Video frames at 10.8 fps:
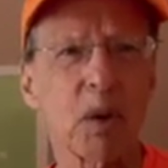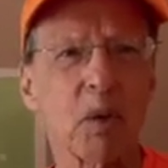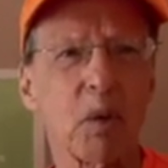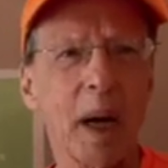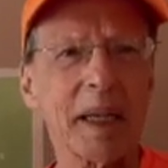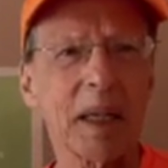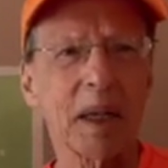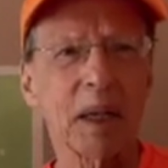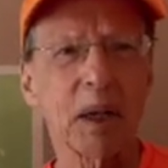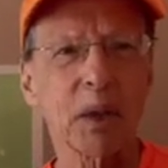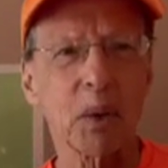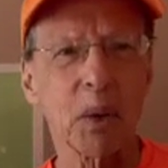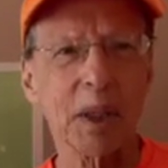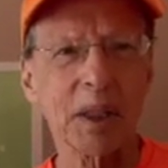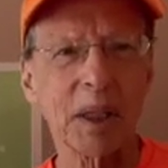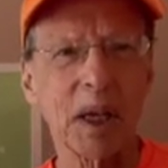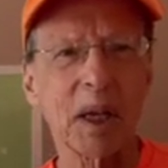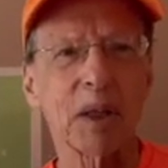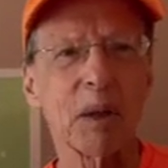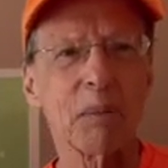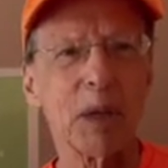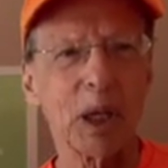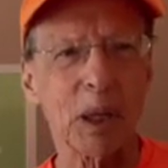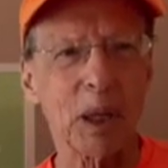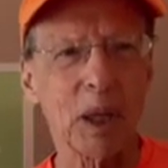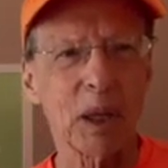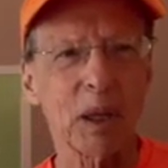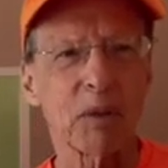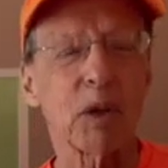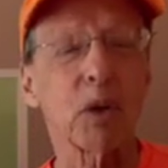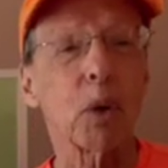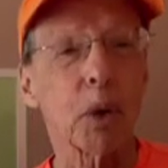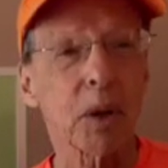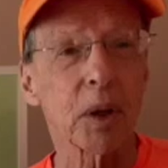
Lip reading: right across the middle of the court.